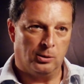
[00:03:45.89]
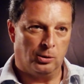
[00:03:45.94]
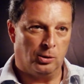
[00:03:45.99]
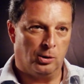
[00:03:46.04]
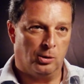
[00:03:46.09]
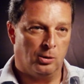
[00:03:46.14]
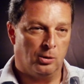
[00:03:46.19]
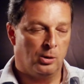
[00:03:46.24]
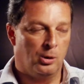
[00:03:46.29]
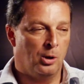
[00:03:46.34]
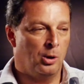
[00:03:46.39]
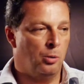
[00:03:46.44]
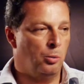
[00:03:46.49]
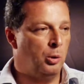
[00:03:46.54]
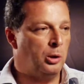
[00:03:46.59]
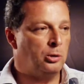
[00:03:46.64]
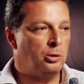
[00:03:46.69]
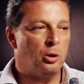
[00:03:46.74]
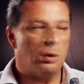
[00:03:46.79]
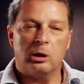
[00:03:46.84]
You know,
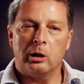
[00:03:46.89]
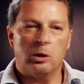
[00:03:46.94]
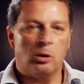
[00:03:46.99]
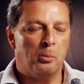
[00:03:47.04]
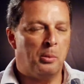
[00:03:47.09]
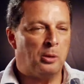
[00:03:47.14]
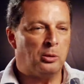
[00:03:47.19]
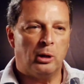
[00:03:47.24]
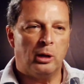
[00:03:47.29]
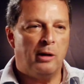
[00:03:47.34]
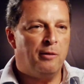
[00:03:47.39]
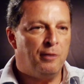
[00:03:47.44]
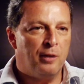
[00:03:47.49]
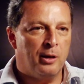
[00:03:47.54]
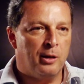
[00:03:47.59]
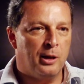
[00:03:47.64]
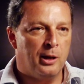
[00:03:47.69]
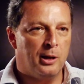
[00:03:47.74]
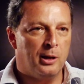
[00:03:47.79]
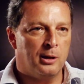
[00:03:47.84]
we were talking about
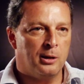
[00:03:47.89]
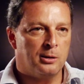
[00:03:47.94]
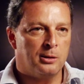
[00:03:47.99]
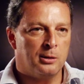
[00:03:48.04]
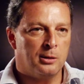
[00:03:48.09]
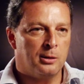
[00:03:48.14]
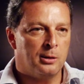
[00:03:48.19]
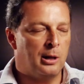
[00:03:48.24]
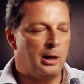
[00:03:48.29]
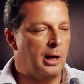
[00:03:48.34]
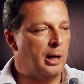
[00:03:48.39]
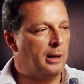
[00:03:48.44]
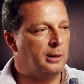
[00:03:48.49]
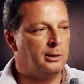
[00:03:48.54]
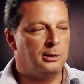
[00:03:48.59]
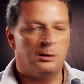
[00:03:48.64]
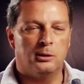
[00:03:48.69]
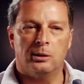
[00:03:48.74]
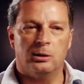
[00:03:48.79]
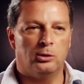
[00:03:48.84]
everything
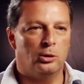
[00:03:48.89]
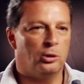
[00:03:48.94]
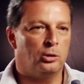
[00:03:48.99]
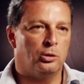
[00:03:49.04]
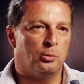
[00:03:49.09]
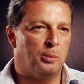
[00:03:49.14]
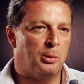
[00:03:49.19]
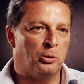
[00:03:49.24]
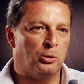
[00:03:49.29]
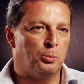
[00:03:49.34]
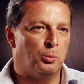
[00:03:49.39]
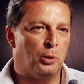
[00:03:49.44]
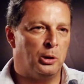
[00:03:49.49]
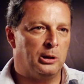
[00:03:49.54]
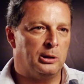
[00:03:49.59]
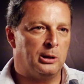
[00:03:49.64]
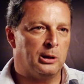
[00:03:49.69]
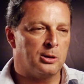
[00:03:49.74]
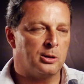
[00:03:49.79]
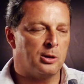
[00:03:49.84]
and not about
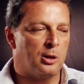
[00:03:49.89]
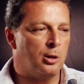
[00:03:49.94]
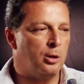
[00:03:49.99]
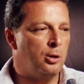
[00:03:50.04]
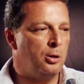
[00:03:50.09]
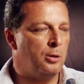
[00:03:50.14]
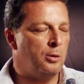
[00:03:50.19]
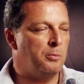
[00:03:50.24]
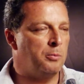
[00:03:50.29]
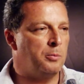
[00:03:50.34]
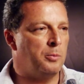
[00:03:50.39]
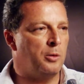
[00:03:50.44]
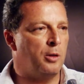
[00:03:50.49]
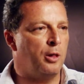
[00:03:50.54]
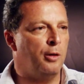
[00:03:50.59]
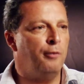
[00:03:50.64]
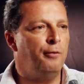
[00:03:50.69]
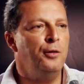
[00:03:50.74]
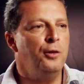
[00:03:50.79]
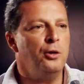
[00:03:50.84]
politics.
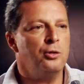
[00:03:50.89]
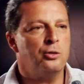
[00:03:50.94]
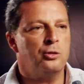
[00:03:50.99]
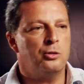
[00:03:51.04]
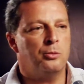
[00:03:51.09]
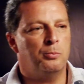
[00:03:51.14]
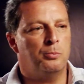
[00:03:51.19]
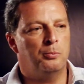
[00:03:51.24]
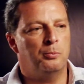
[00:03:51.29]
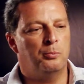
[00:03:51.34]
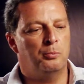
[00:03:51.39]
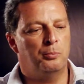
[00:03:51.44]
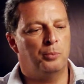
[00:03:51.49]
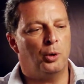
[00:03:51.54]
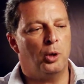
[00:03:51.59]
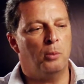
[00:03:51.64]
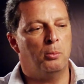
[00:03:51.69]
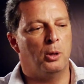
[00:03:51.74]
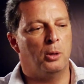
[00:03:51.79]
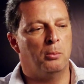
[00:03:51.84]
The first
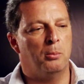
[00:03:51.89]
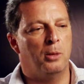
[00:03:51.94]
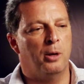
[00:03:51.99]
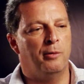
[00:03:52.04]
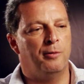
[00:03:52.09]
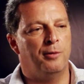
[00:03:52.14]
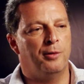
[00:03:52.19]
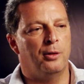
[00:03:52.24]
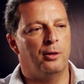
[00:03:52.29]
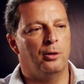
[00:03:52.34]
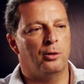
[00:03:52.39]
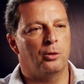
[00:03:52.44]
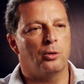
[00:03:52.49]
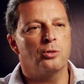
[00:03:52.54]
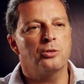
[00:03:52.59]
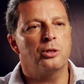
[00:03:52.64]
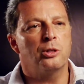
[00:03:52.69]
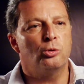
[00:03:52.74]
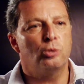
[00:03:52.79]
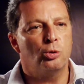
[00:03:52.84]
problem of the
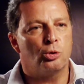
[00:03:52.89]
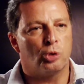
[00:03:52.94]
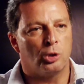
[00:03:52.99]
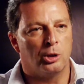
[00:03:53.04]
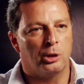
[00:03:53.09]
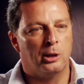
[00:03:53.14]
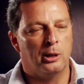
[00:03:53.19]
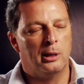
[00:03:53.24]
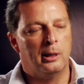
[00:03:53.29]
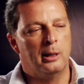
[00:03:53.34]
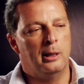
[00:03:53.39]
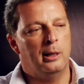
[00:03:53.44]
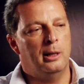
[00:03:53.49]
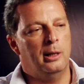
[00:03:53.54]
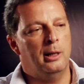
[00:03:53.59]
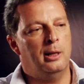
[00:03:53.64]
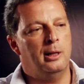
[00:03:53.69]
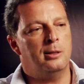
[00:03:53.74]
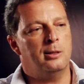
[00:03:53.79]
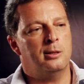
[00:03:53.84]
constitution
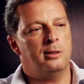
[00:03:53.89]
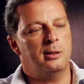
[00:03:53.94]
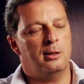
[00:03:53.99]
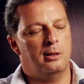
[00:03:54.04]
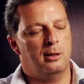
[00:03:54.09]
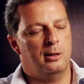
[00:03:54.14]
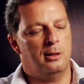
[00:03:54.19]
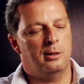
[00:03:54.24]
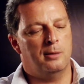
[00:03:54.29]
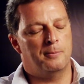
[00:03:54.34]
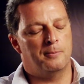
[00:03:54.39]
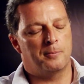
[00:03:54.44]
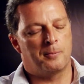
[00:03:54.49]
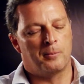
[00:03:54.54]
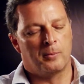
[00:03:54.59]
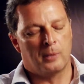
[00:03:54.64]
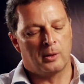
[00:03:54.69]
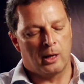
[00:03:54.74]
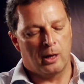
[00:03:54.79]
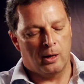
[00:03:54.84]
is
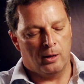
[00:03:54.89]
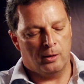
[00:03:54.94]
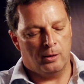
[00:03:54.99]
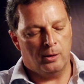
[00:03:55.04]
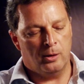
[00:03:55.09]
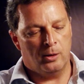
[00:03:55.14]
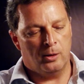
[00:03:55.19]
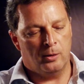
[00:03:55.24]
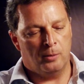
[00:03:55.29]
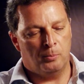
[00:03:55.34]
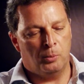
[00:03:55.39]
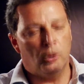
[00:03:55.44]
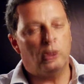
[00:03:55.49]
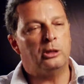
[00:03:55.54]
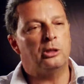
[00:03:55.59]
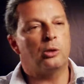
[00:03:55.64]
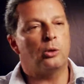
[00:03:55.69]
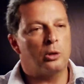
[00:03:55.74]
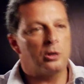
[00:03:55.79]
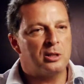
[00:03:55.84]
the
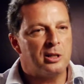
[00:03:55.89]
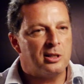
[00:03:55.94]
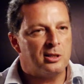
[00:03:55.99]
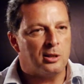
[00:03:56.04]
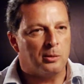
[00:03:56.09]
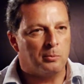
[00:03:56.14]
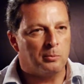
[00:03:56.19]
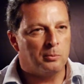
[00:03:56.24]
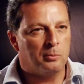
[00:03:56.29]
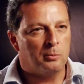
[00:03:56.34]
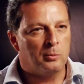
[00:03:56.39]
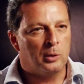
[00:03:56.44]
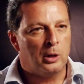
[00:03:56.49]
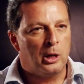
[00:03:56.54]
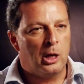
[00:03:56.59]
political system.